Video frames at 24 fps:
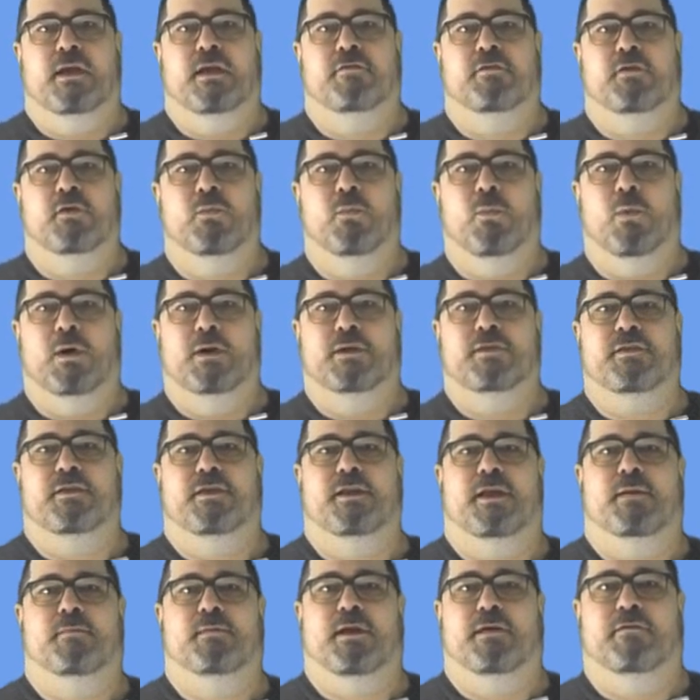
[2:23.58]
If you want to
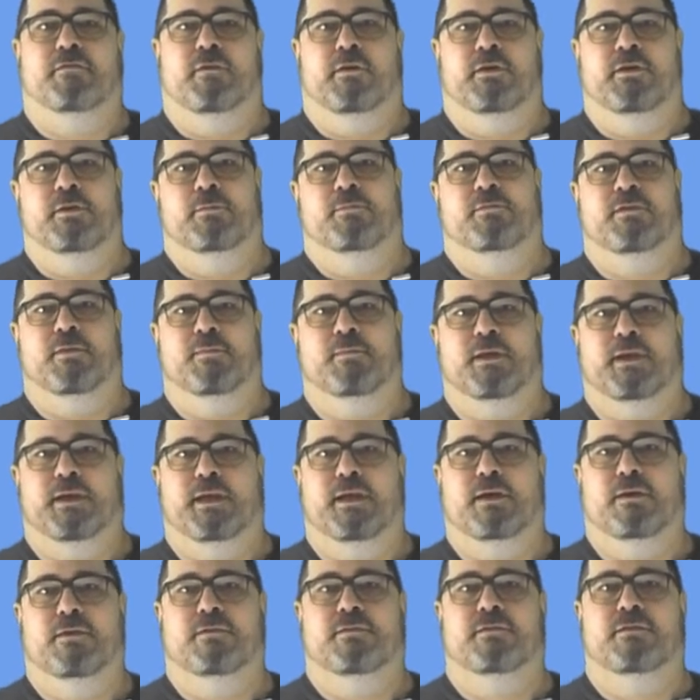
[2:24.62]
name that volume something
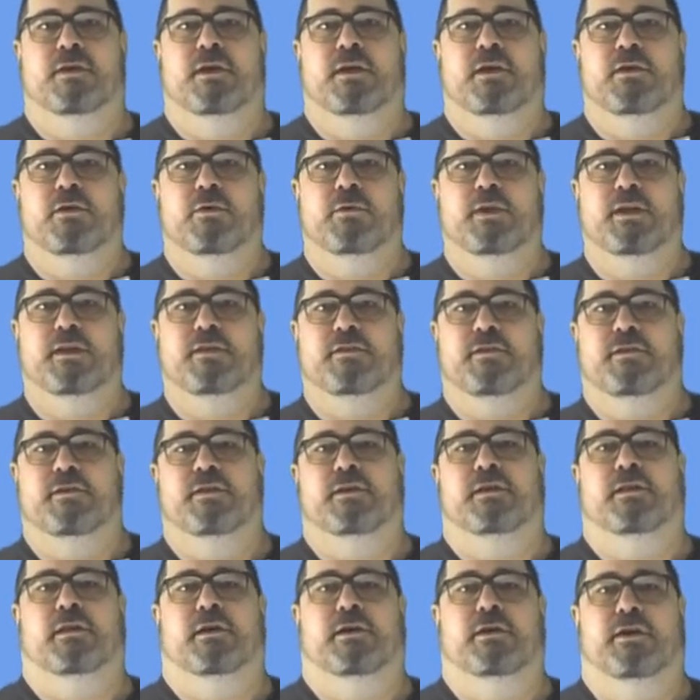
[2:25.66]
else, you need to
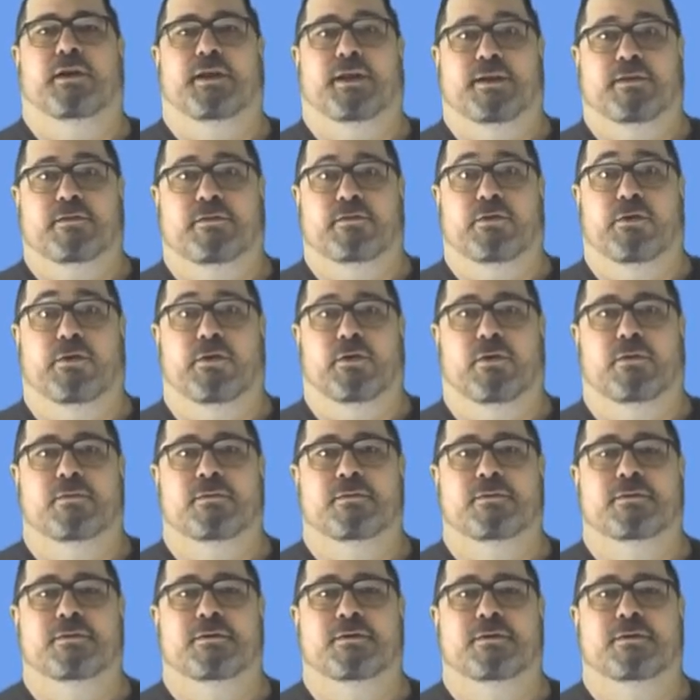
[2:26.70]
declare it external.